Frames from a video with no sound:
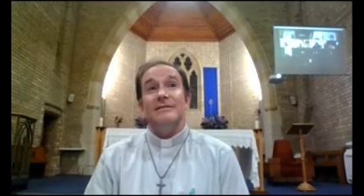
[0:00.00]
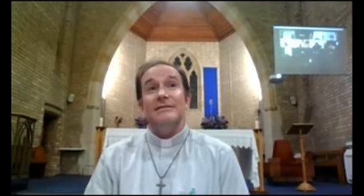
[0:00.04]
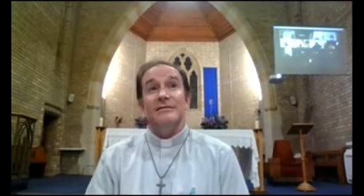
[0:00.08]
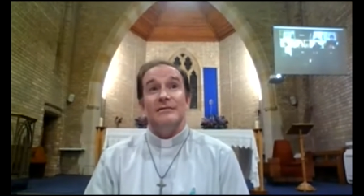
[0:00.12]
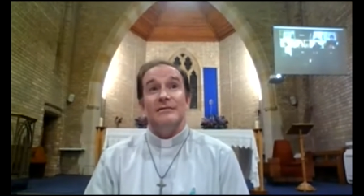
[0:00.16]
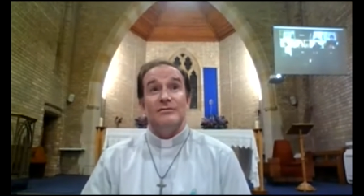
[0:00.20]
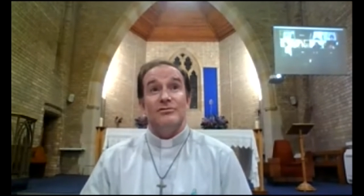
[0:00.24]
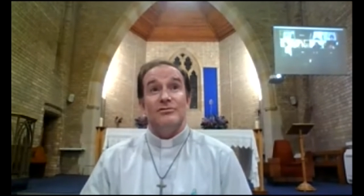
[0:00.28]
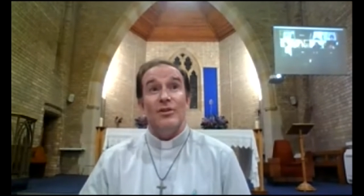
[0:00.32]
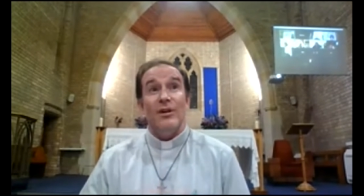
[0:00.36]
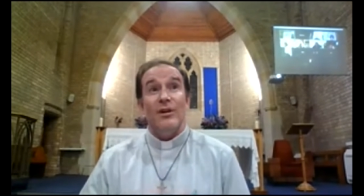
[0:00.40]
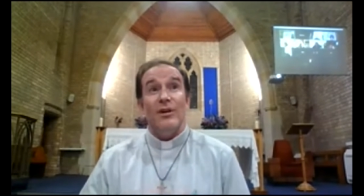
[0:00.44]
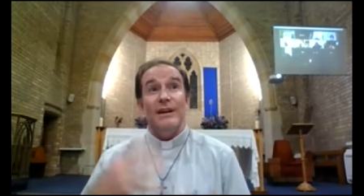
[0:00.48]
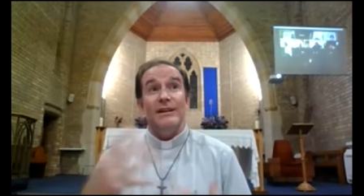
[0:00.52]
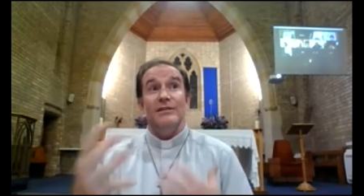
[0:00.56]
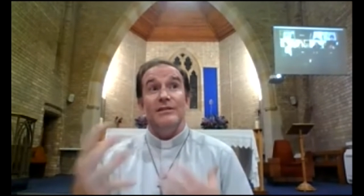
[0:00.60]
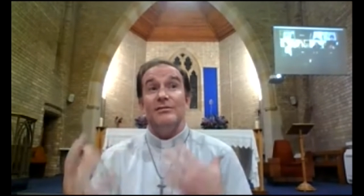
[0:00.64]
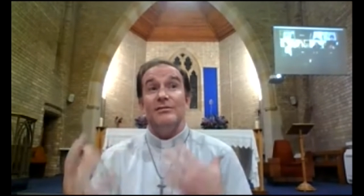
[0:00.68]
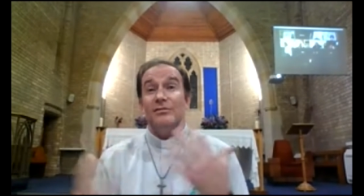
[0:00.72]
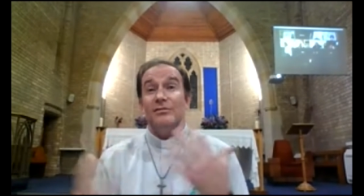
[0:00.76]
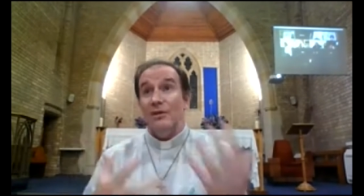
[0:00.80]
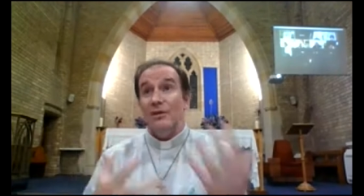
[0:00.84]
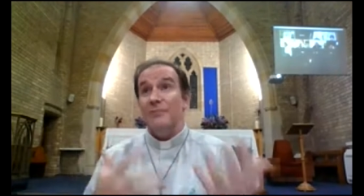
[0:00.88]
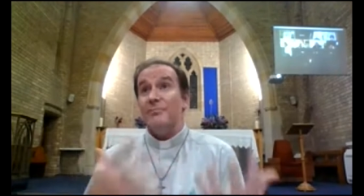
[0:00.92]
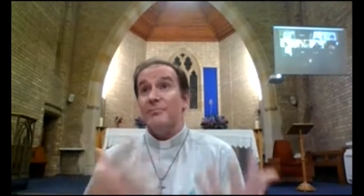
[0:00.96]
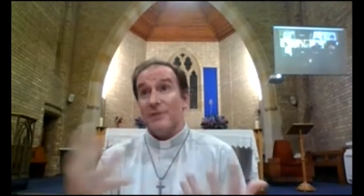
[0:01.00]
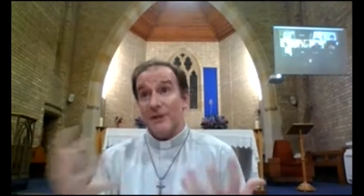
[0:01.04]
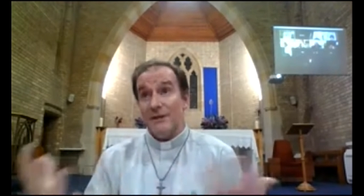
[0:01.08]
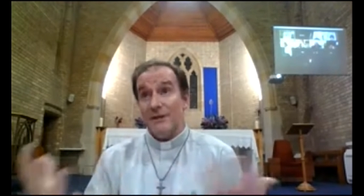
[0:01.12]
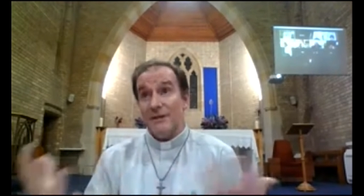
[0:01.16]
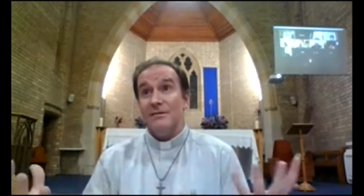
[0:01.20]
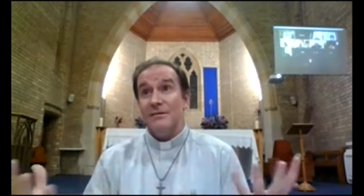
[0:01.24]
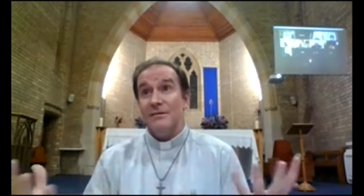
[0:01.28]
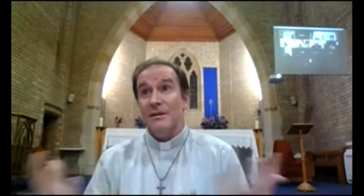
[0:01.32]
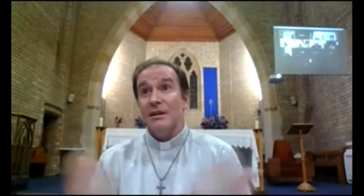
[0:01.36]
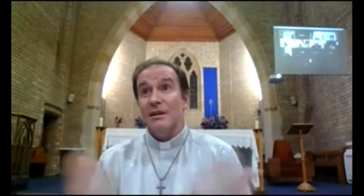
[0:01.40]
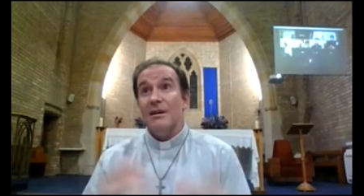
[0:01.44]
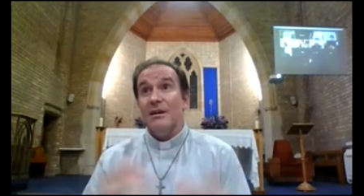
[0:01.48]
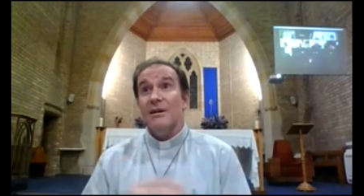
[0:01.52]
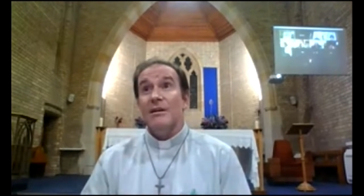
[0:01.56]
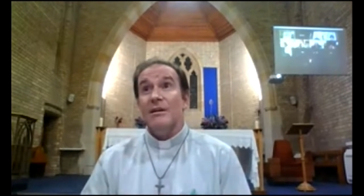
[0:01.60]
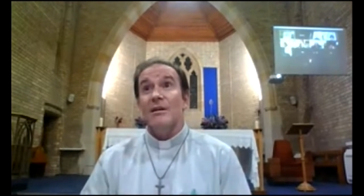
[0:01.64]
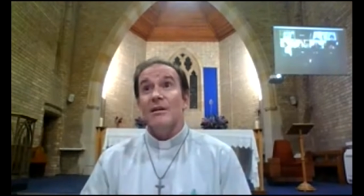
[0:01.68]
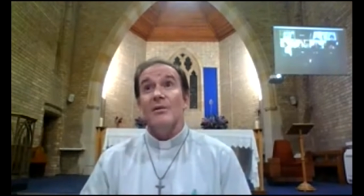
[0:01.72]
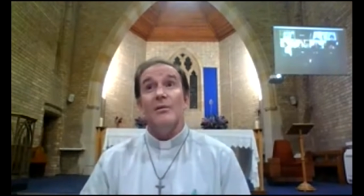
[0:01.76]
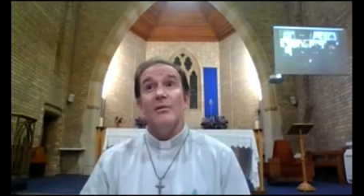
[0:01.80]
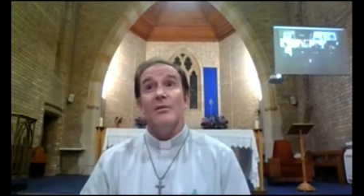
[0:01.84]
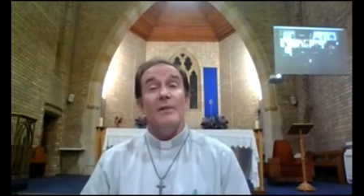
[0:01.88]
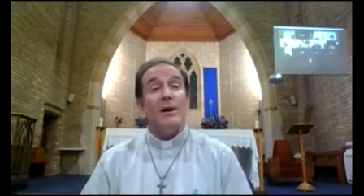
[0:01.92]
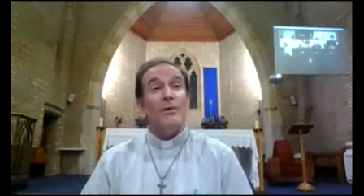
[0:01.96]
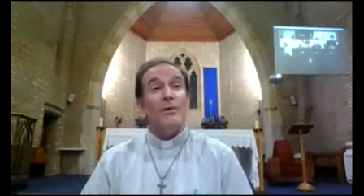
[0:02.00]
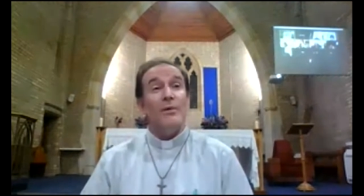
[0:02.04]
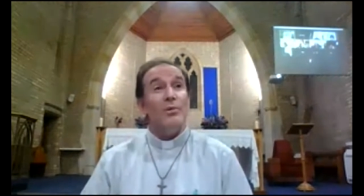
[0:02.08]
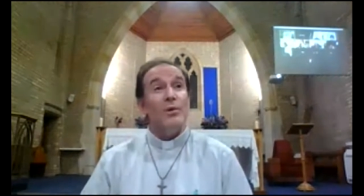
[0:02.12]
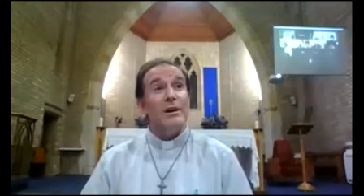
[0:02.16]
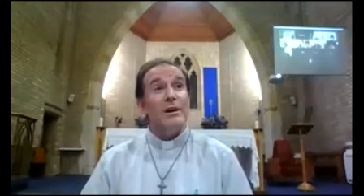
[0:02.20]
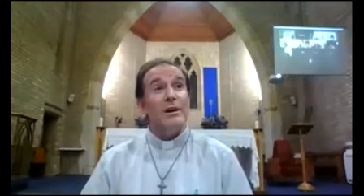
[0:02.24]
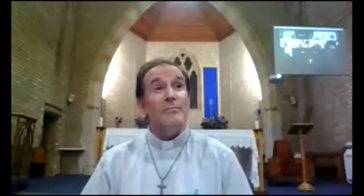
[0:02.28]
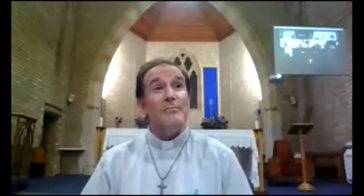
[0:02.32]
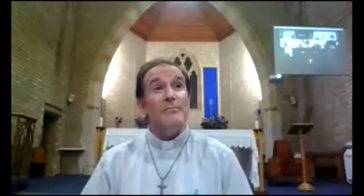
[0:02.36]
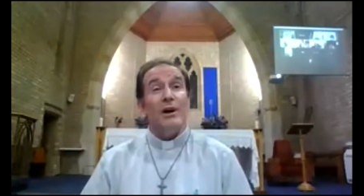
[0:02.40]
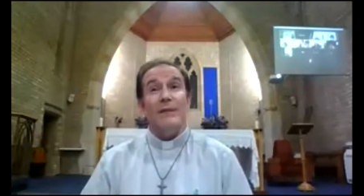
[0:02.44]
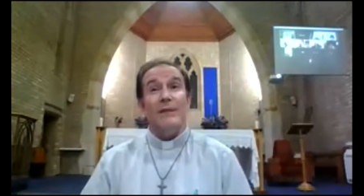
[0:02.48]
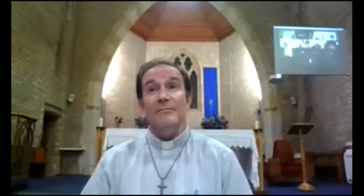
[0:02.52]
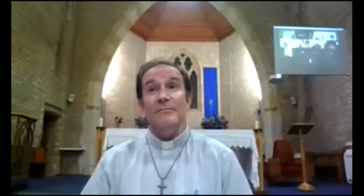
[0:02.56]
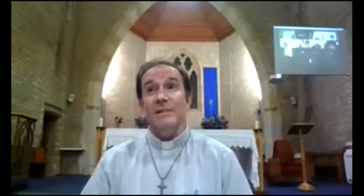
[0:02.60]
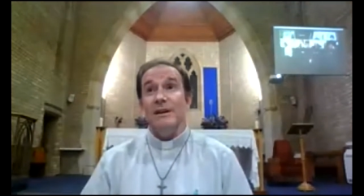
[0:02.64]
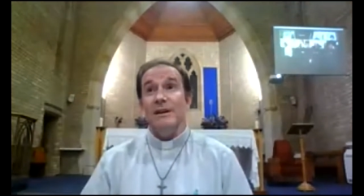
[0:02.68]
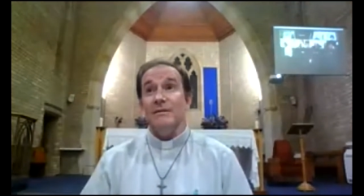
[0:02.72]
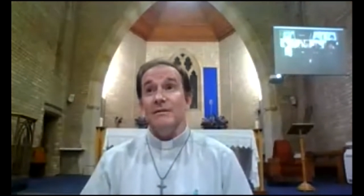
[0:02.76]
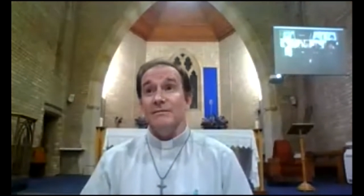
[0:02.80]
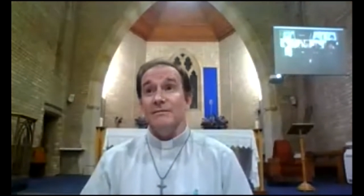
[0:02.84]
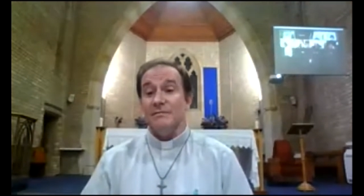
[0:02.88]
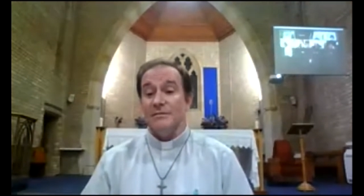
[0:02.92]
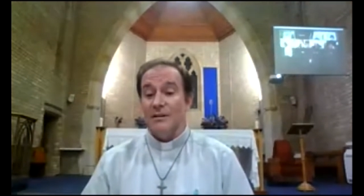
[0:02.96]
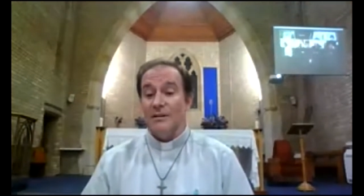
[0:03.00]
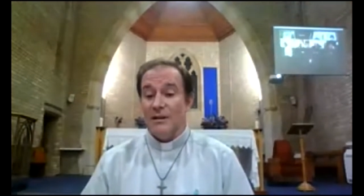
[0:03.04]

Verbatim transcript: to try and interpret it about what it might mean.